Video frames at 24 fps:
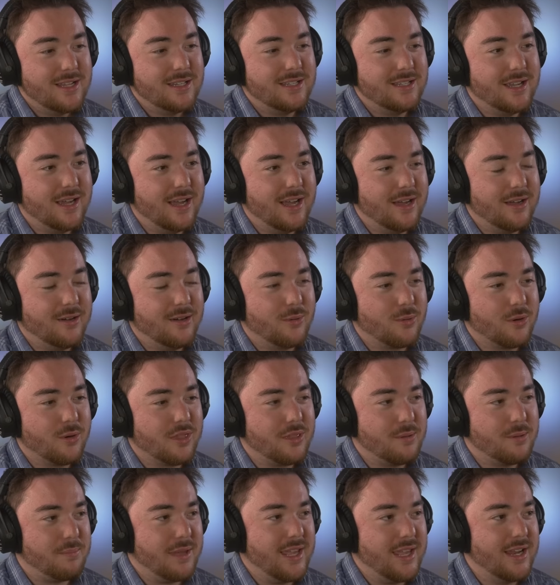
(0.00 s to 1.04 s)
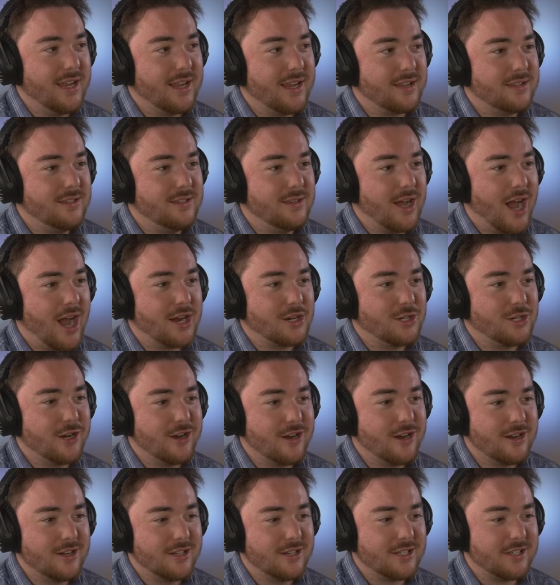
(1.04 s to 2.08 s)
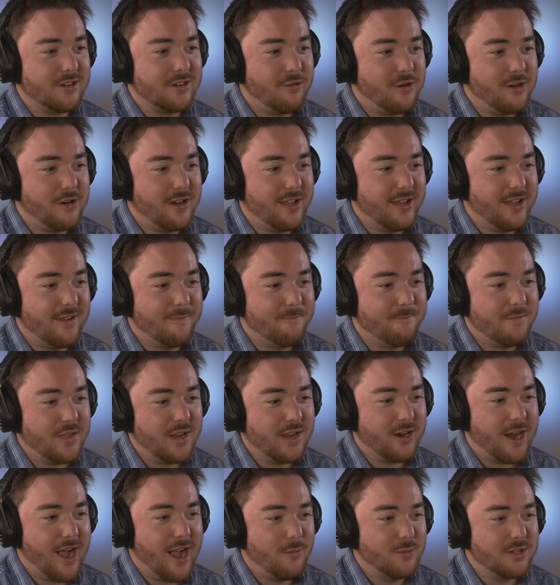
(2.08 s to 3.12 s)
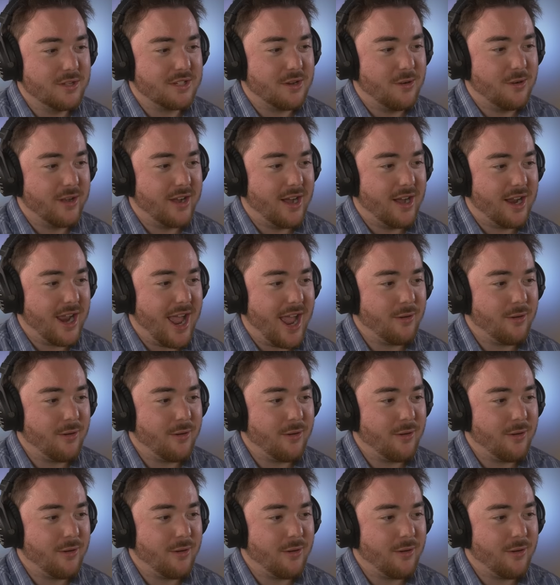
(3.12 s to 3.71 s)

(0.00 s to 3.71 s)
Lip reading: to orthopedic doctors in order to figure out what's going on.